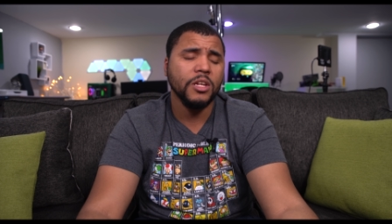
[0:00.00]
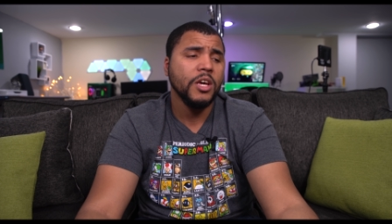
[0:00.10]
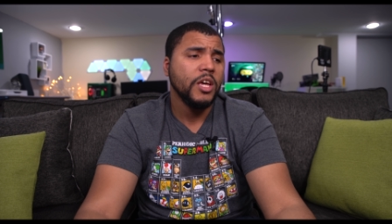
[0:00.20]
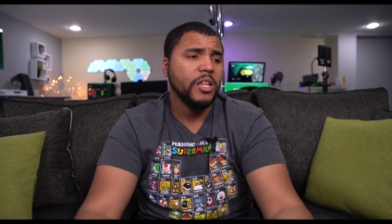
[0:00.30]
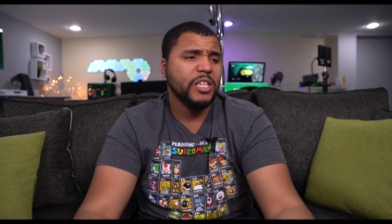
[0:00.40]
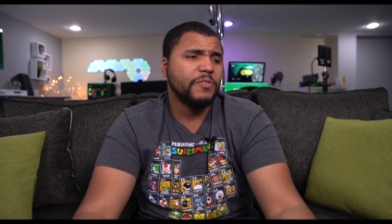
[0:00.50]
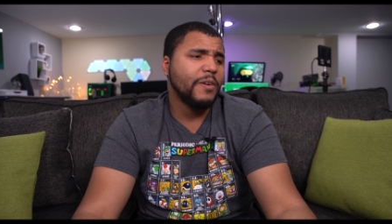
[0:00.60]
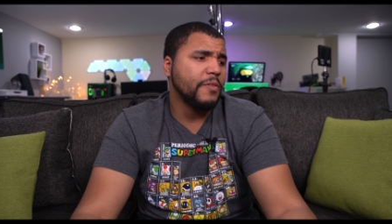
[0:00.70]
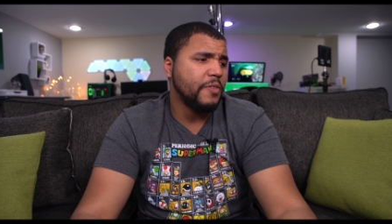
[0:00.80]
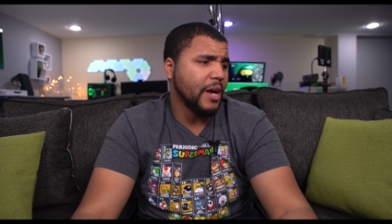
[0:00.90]
The least
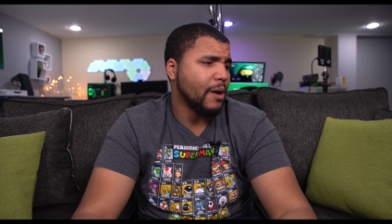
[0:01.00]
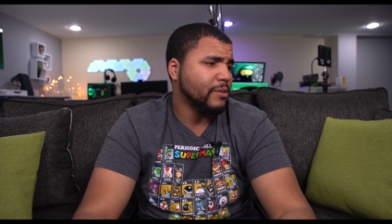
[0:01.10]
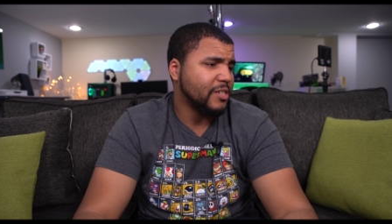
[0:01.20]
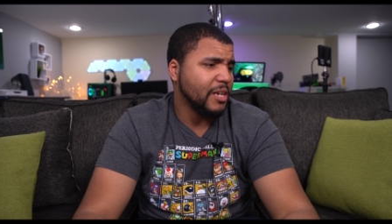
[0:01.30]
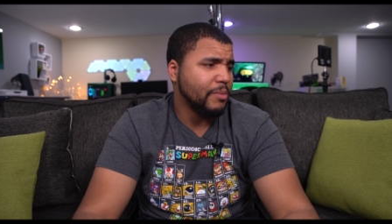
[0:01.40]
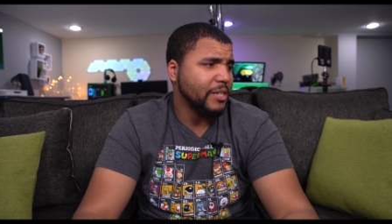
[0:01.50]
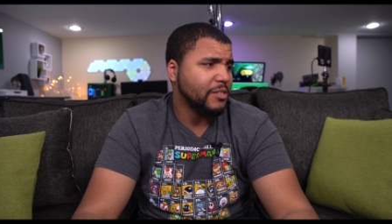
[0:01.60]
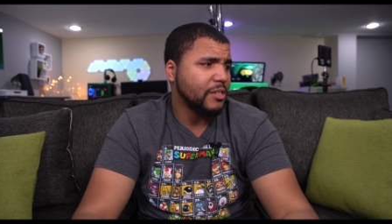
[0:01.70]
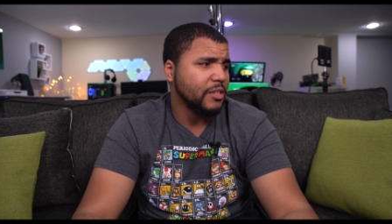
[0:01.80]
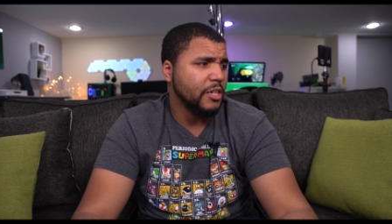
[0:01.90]
favorite thing I would say
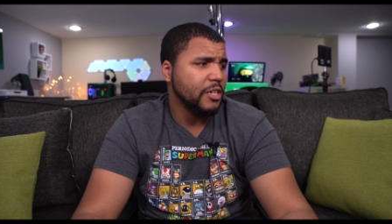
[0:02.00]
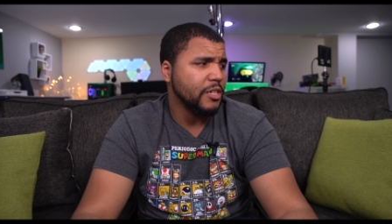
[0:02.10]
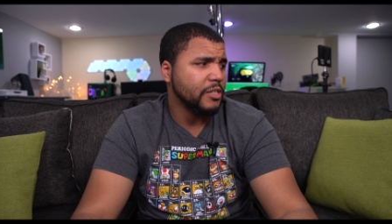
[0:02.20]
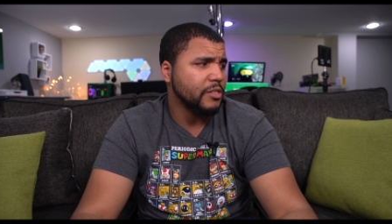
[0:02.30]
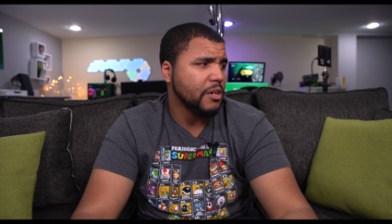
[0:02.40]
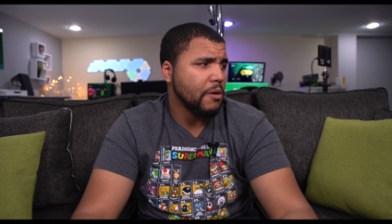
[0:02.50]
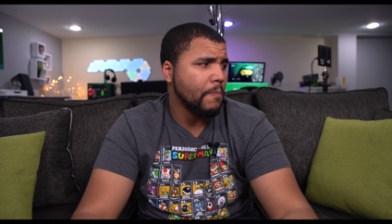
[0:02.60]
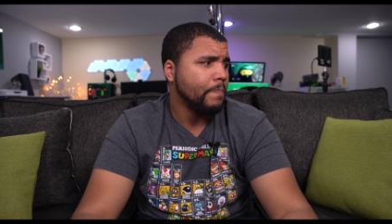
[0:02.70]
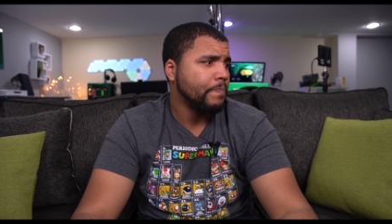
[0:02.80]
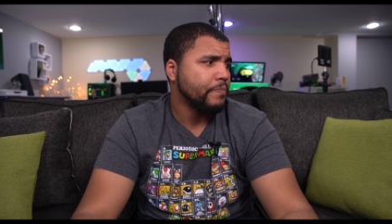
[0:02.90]
basically is um,